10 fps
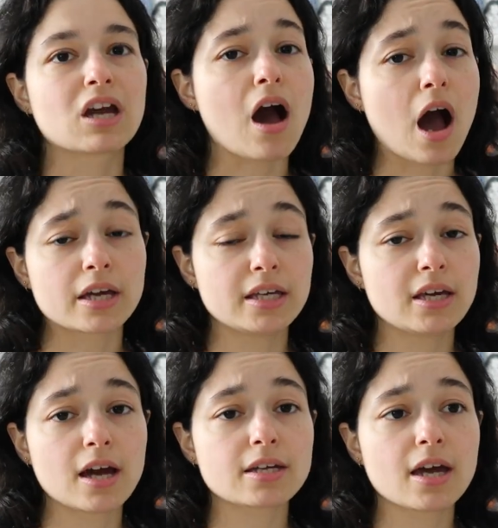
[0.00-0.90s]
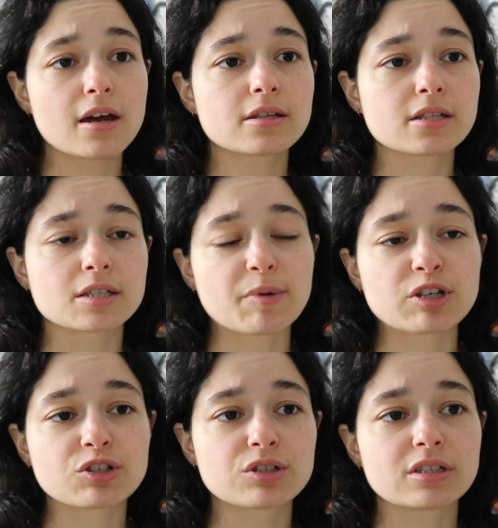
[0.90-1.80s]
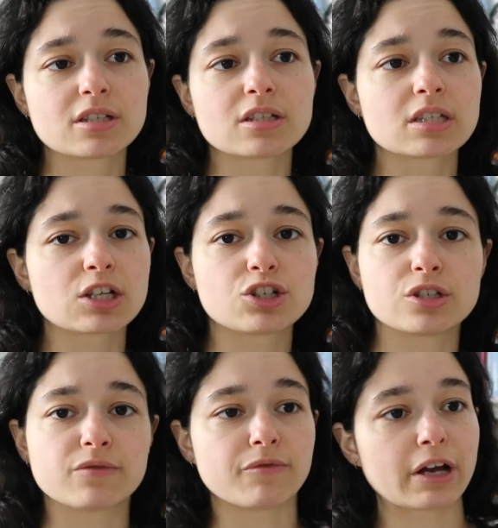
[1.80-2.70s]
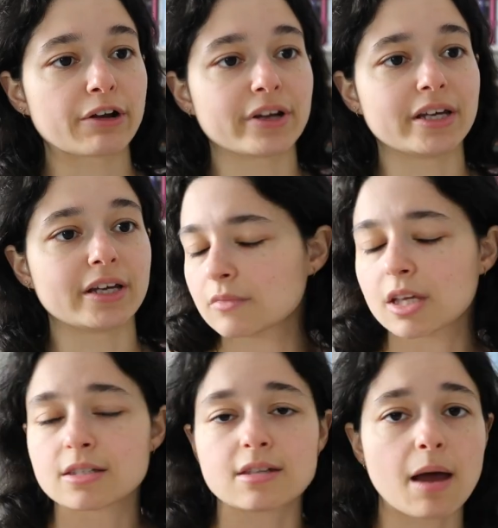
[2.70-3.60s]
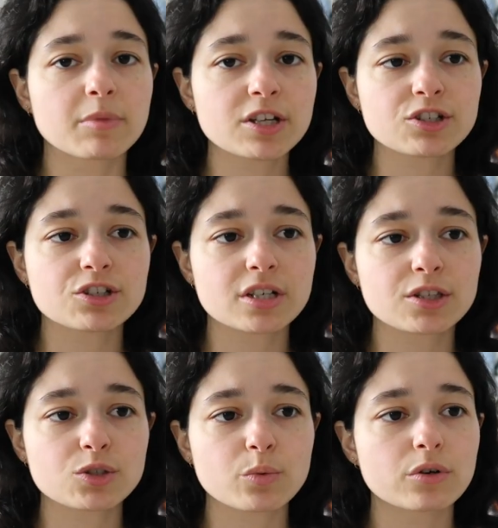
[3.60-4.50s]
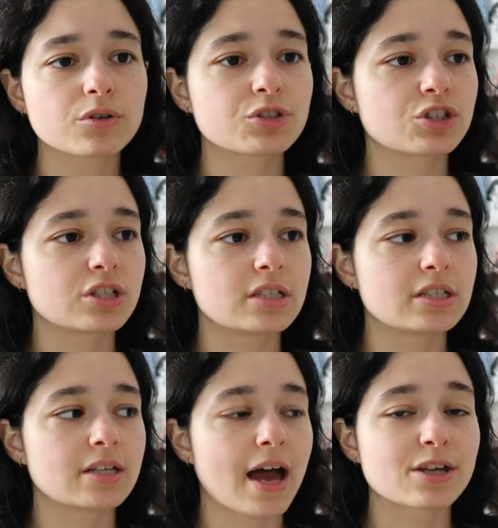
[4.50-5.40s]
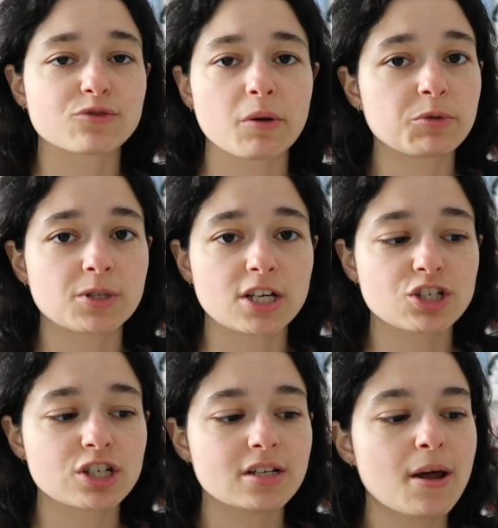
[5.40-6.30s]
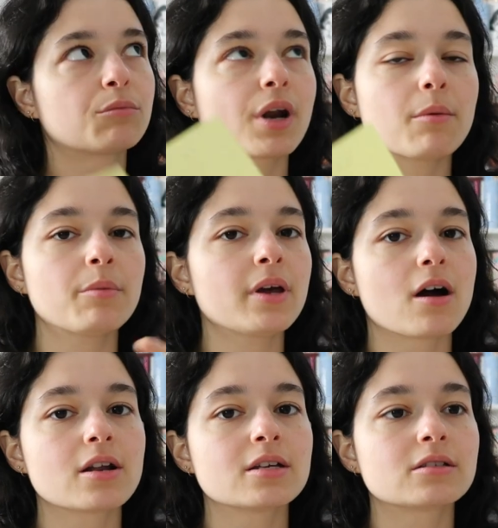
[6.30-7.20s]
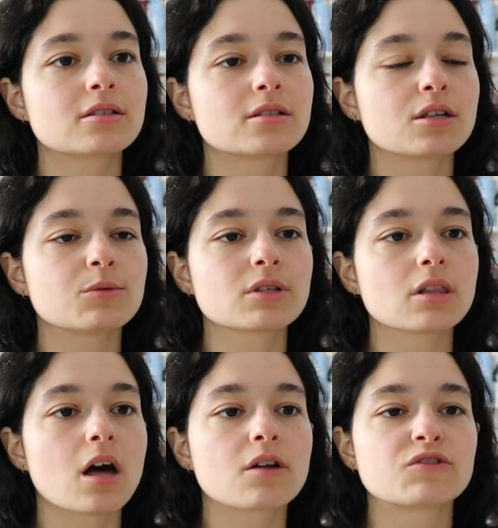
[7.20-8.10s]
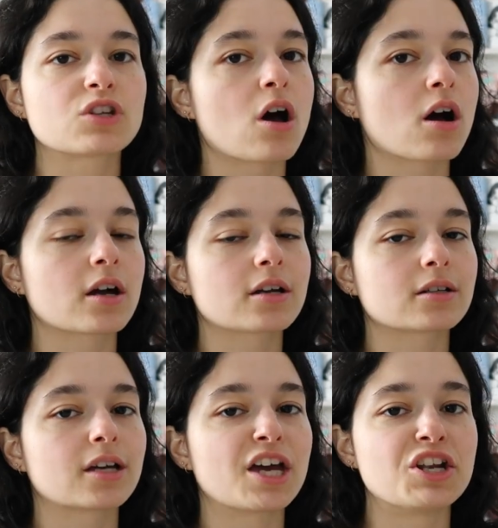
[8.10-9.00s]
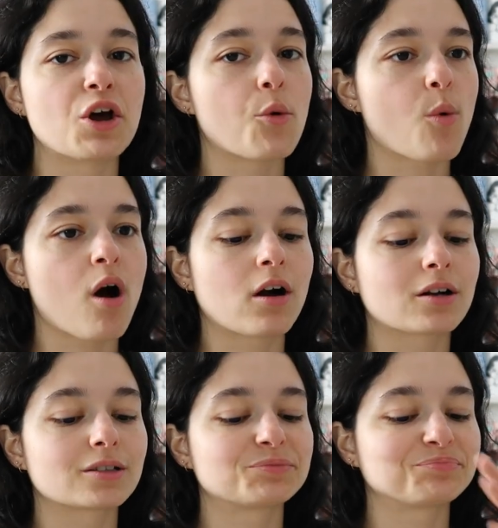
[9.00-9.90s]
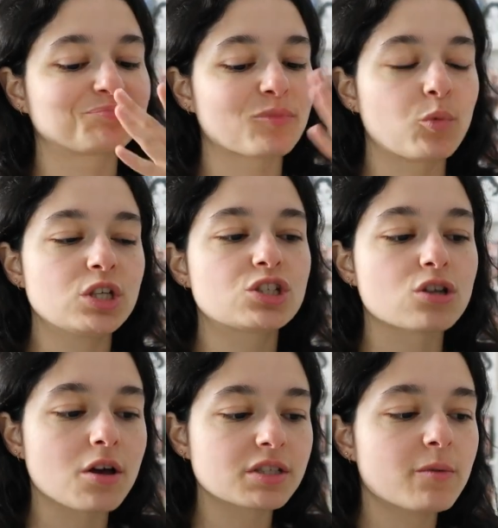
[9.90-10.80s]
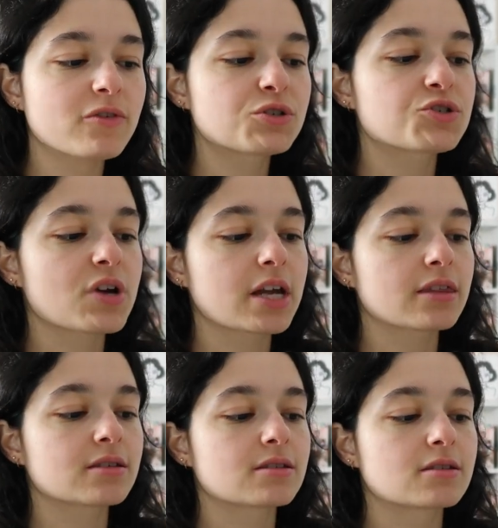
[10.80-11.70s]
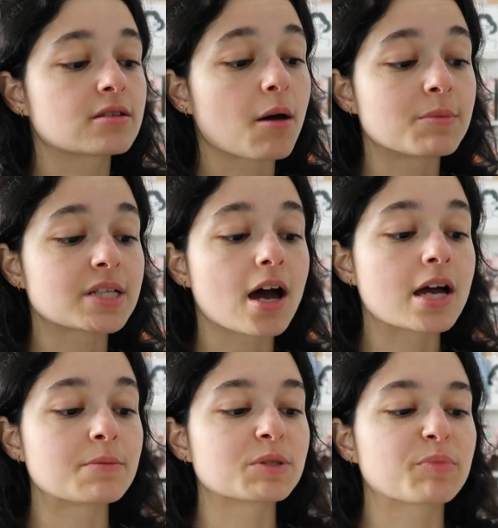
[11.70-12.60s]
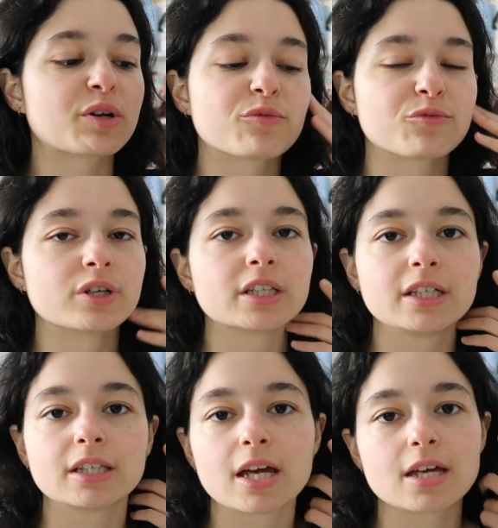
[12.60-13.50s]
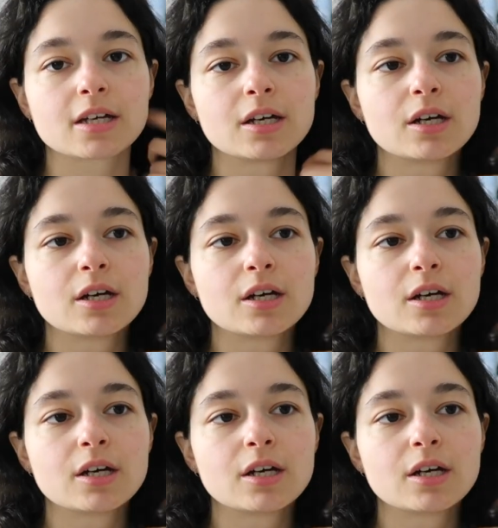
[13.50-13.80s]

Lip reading: cocky, I guess, especially since, like, she's very established in this world. She has a reputation. But I'm gonna be honest, it was a lot of talk and no walk. We saw some of her strength sometimes, but it really, like,